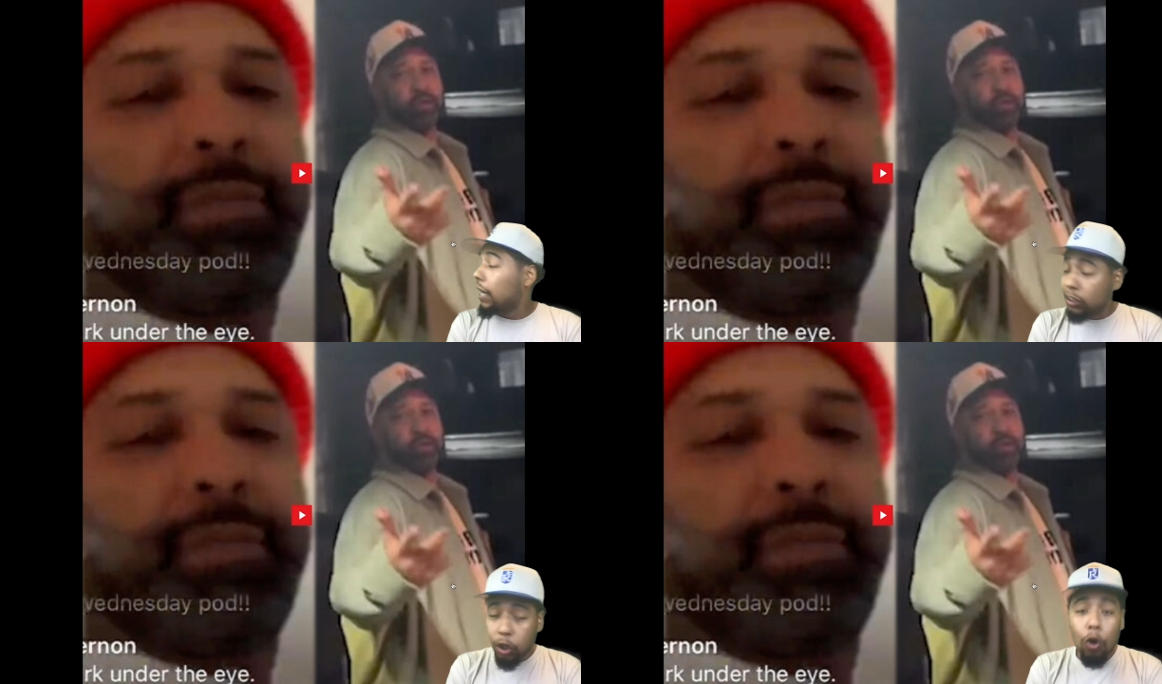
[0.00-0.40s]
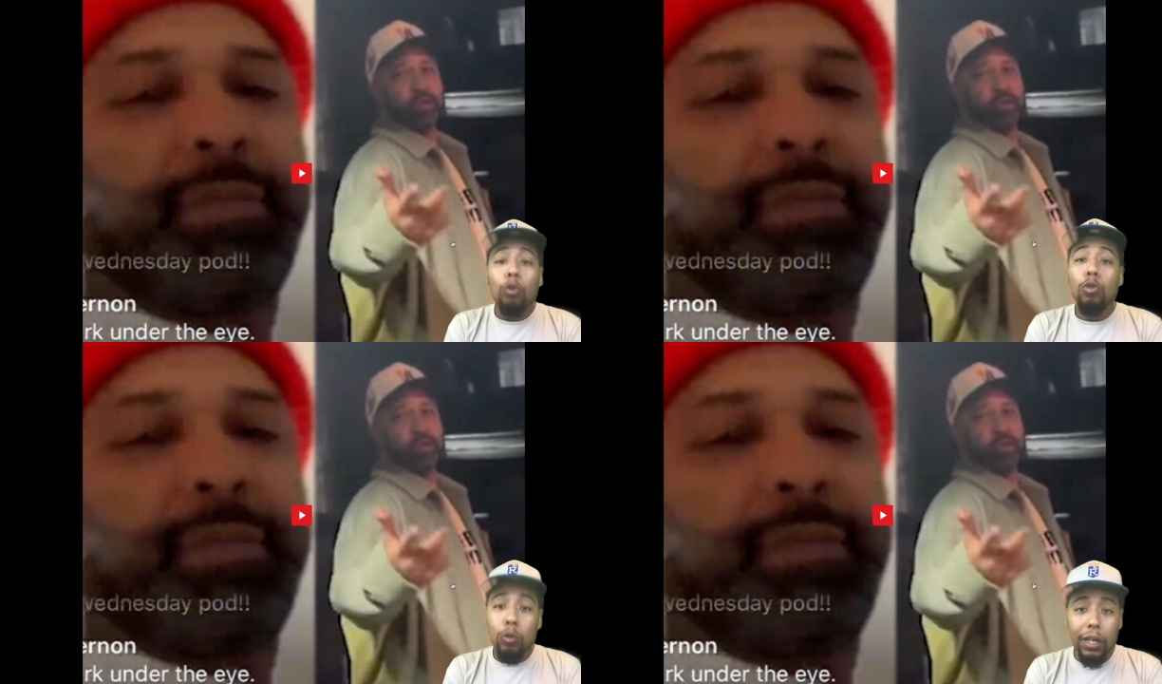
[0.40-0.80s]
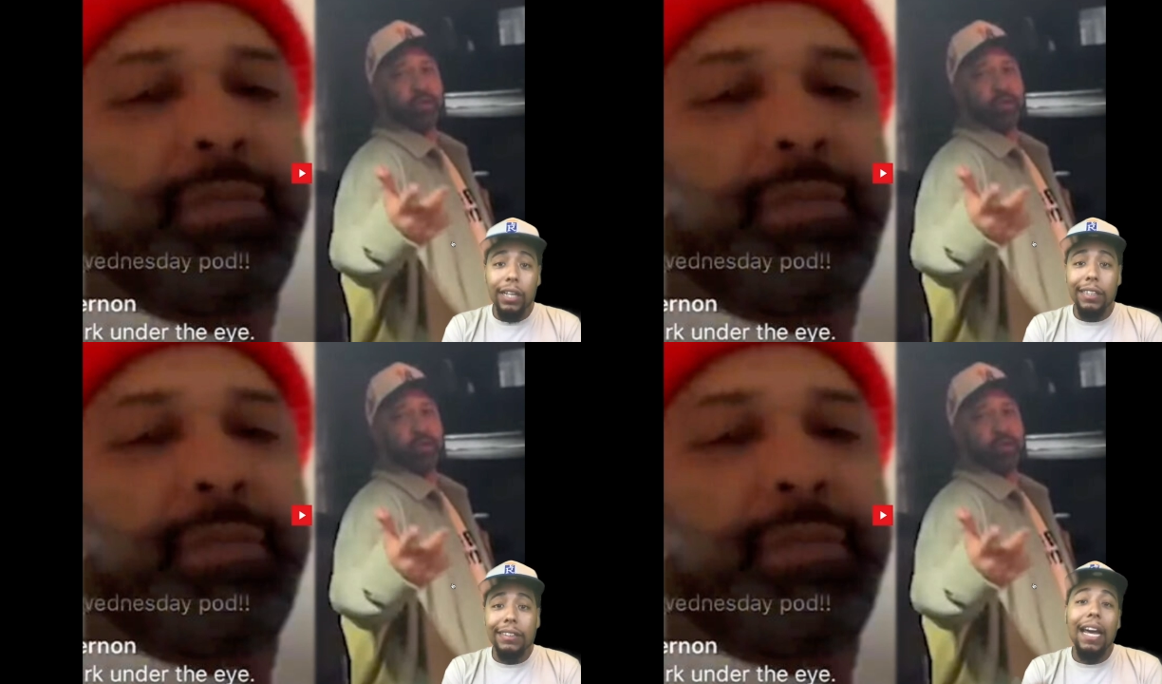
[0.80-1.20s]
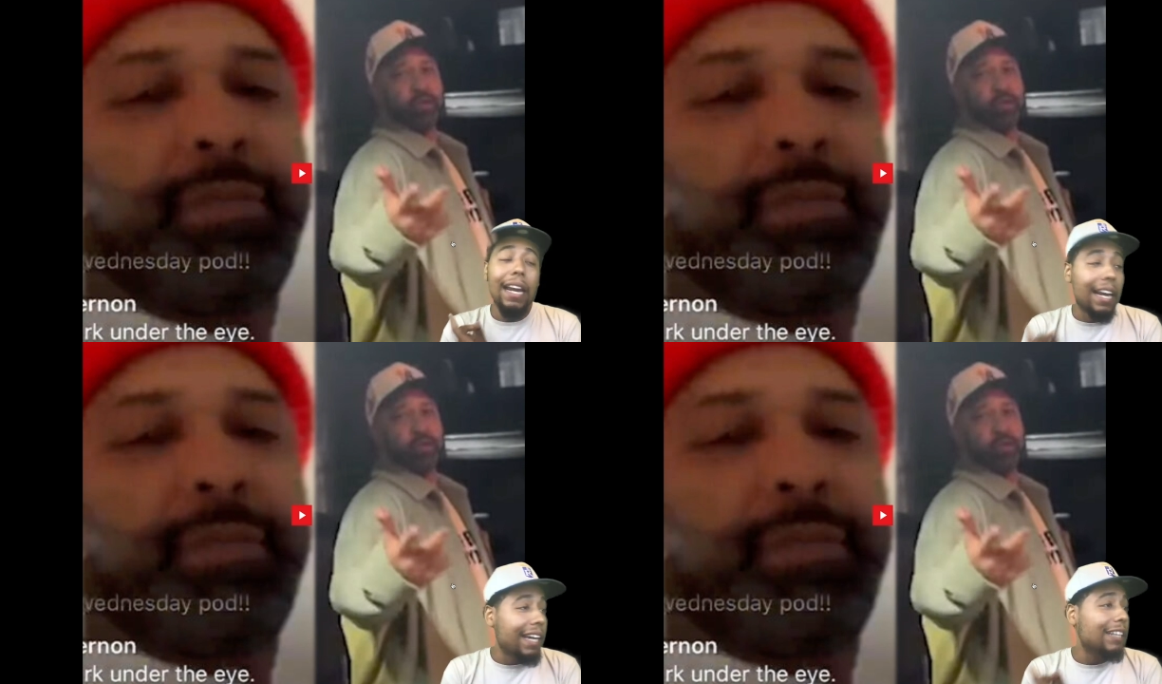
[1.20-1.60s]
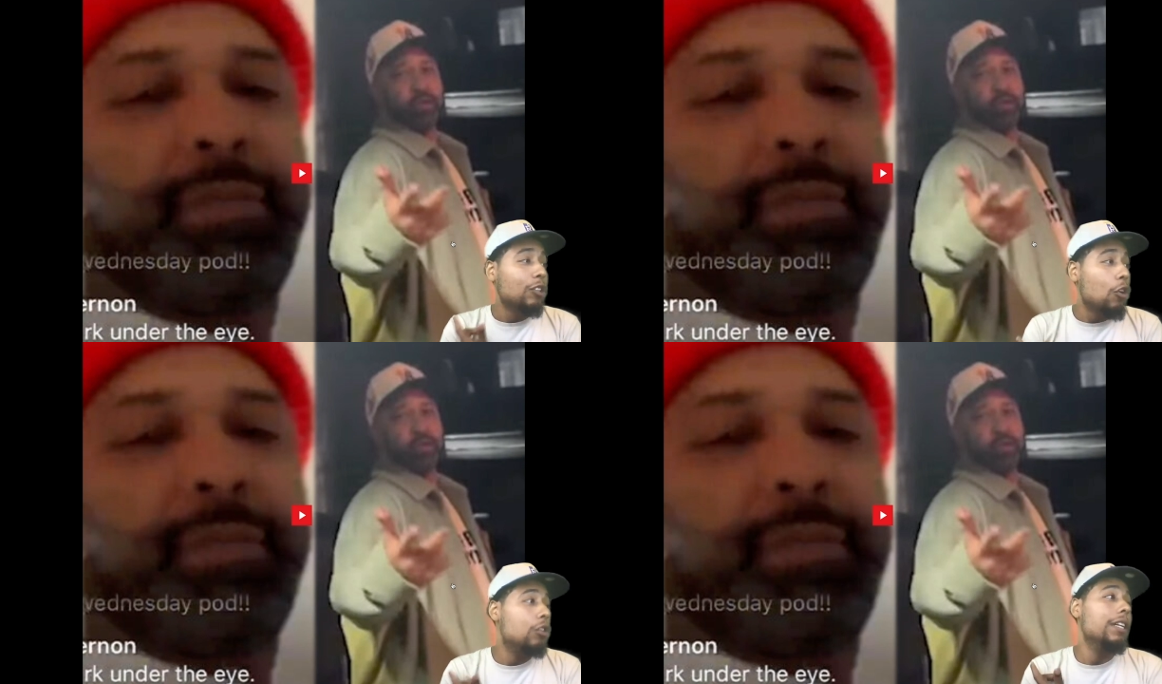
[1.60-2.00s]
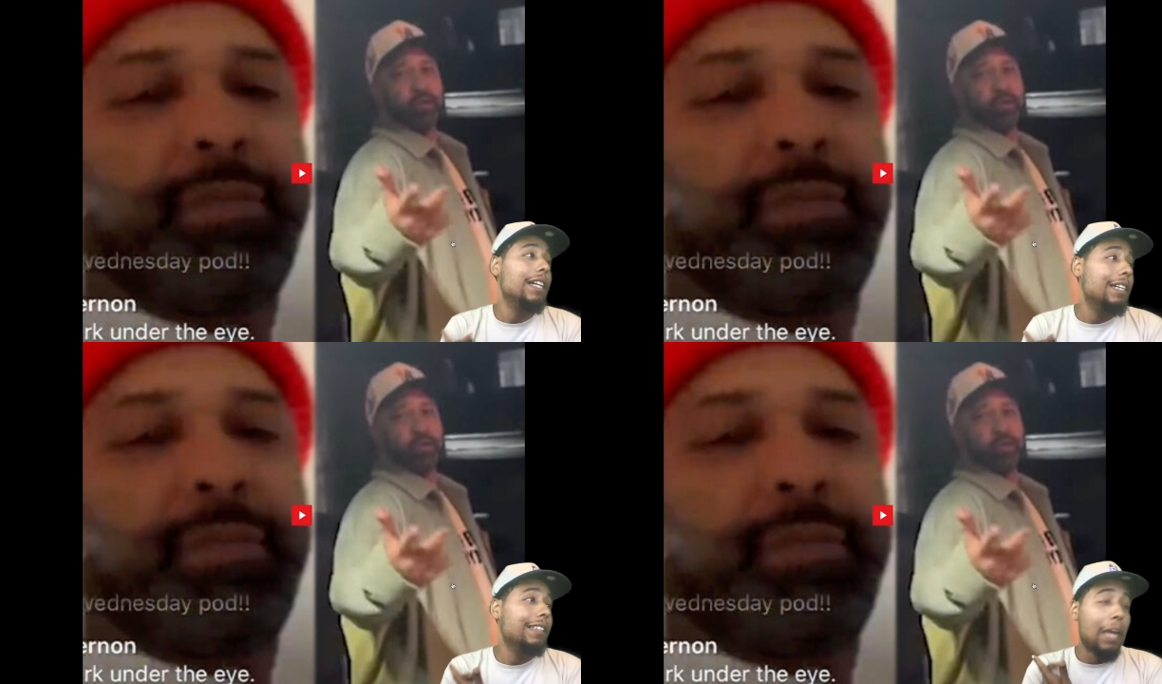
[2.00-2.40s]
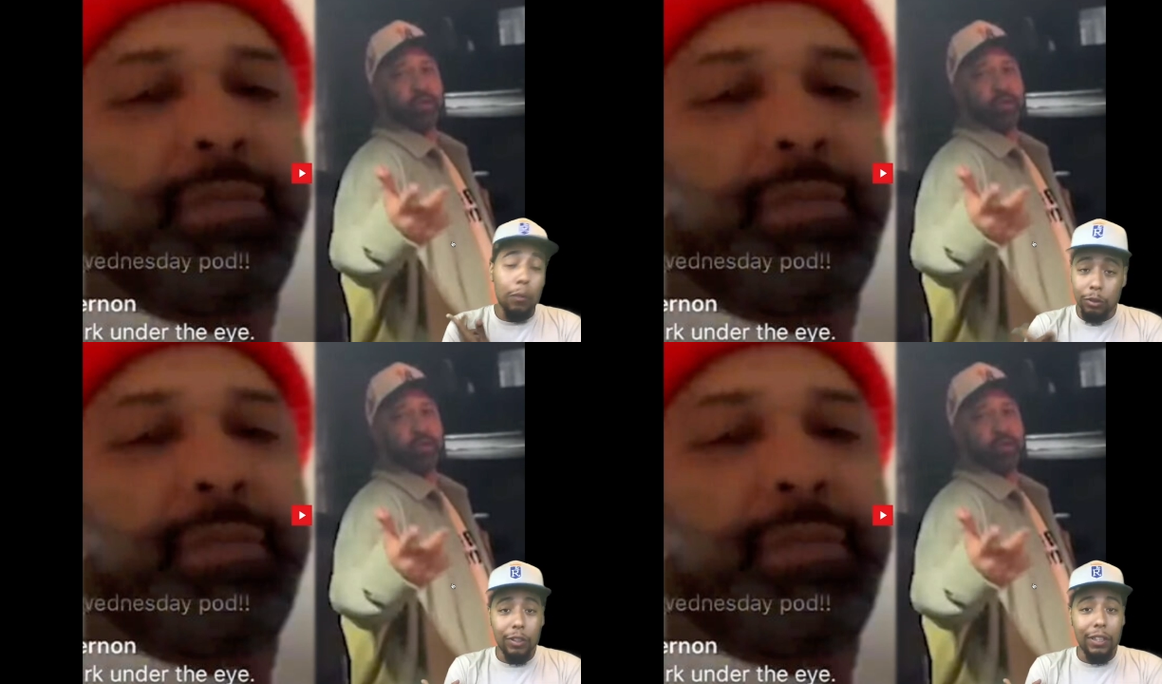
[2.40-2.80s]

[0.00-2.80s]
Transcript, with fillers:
Speaker 1: I told you niggas that reggaeton nigga that was